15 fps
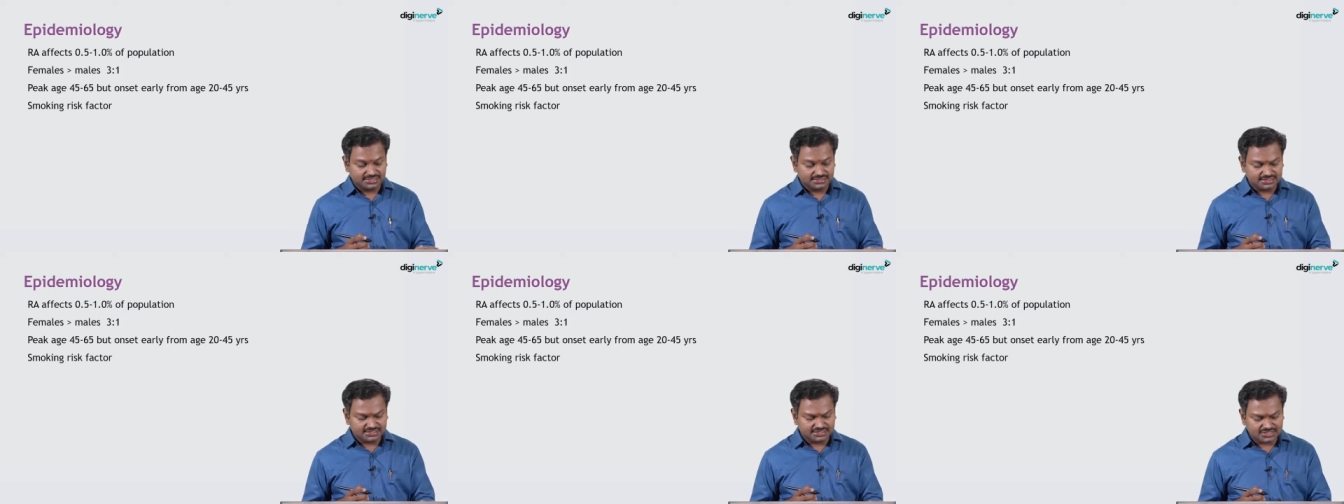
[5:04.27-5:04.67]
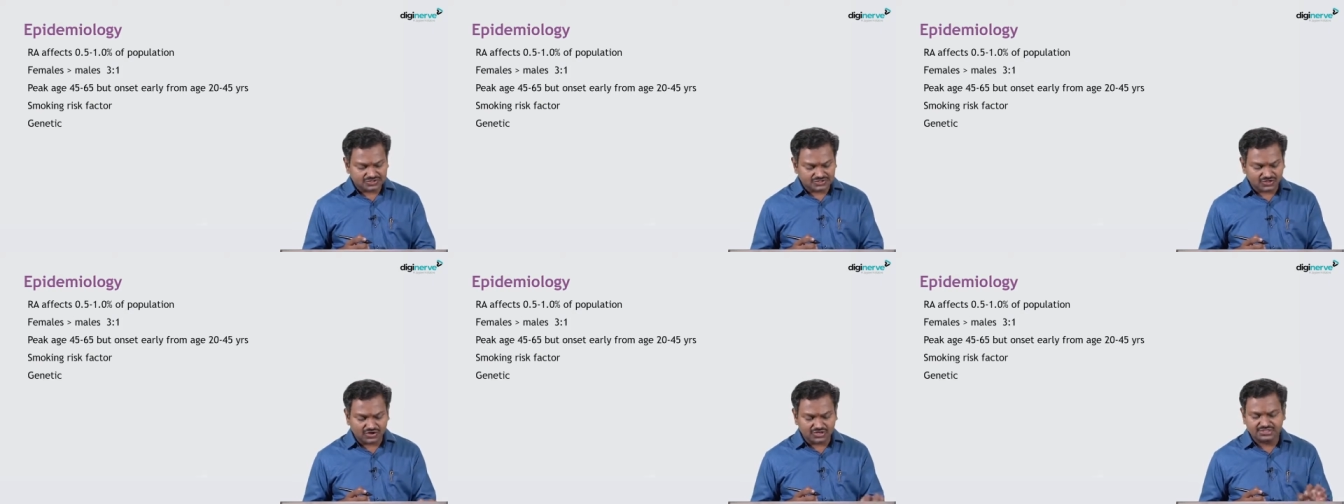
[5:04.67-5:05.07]
There is a
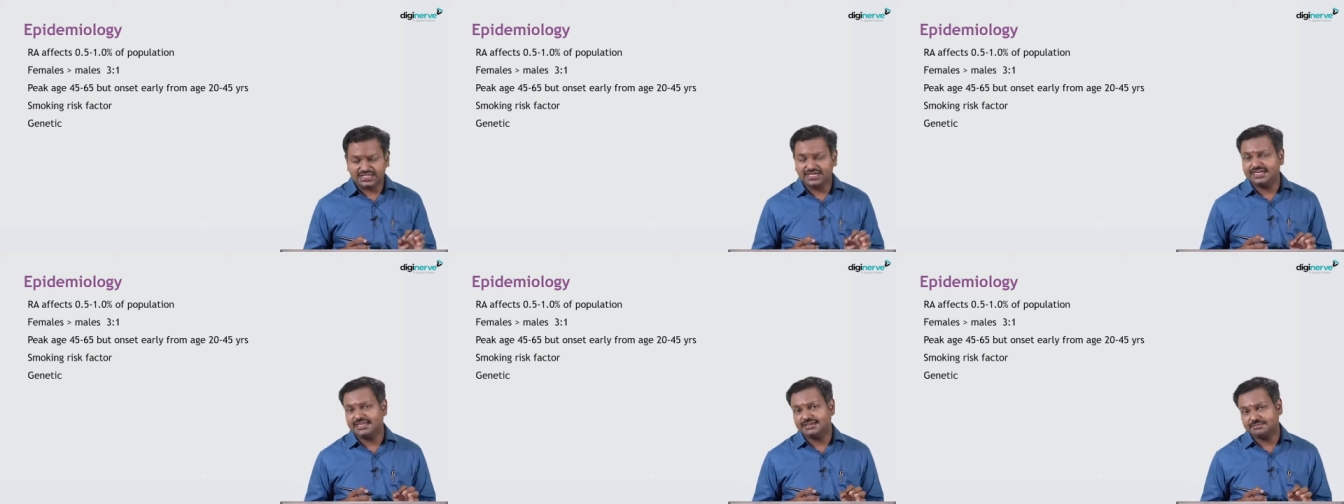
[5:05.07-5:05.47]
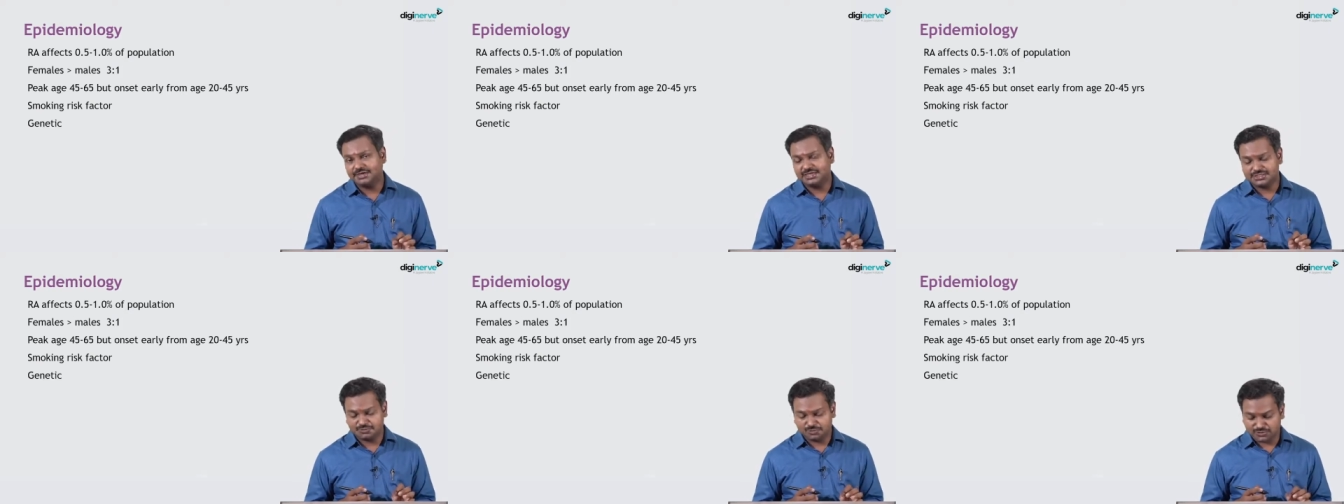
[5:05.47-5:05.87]
strong genetic
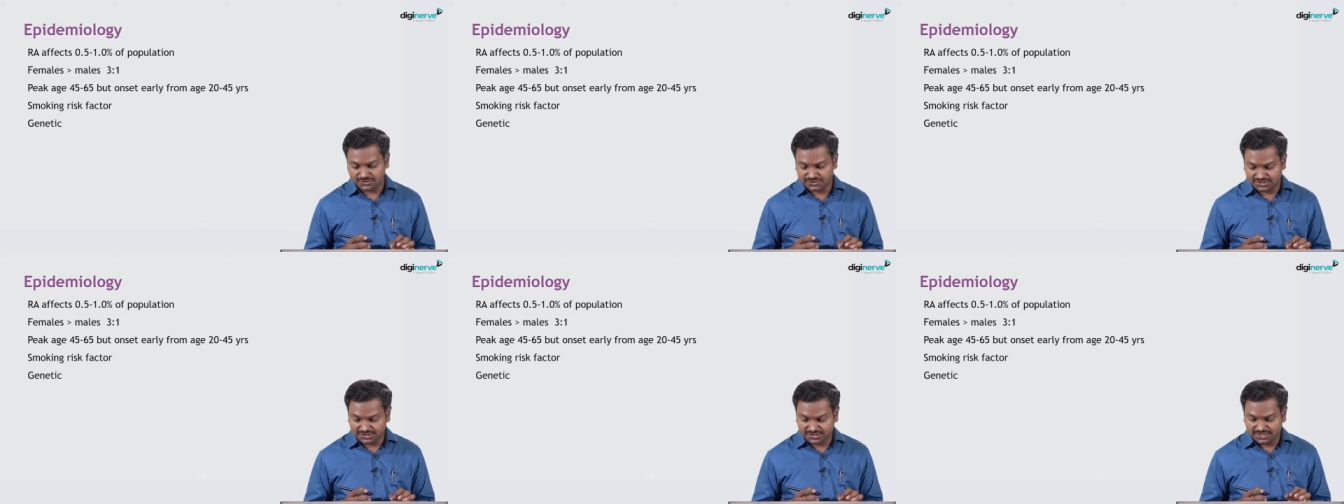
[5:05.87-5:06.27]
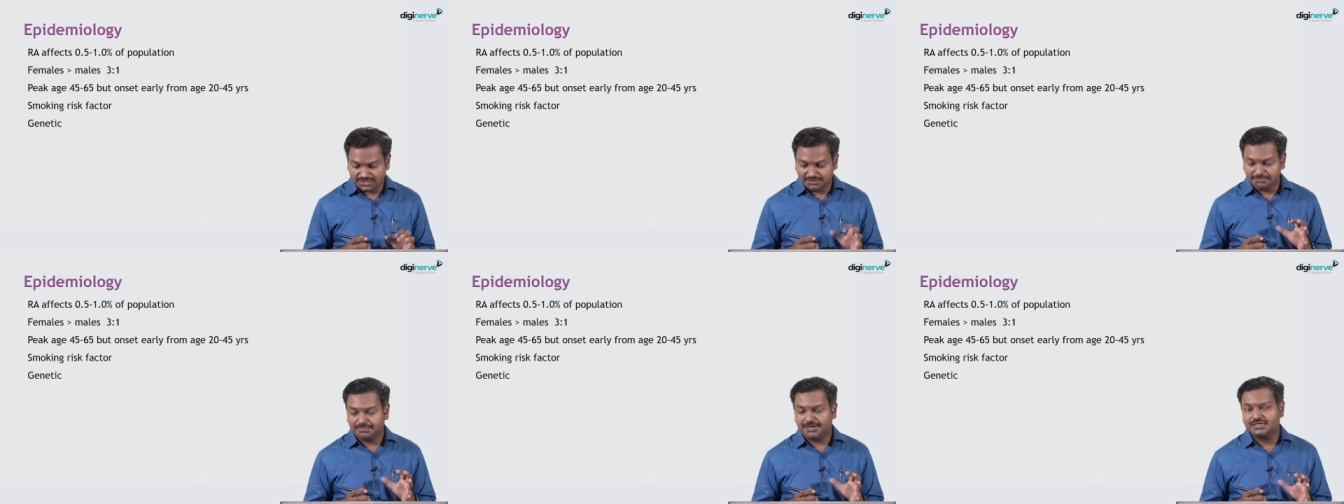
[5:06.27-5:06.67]
predisposition,
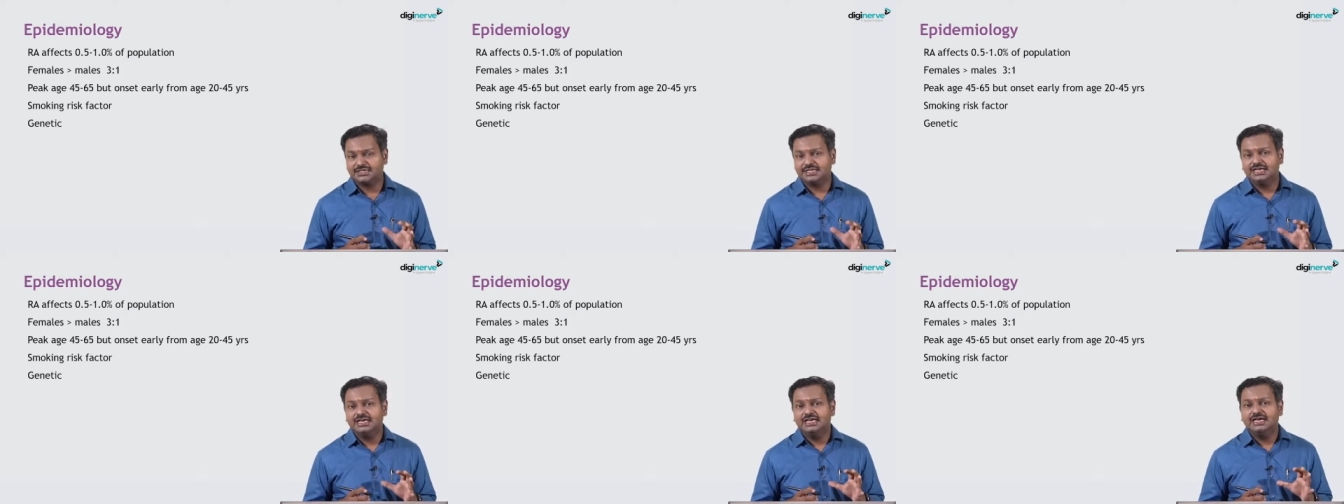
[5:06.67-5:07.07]
but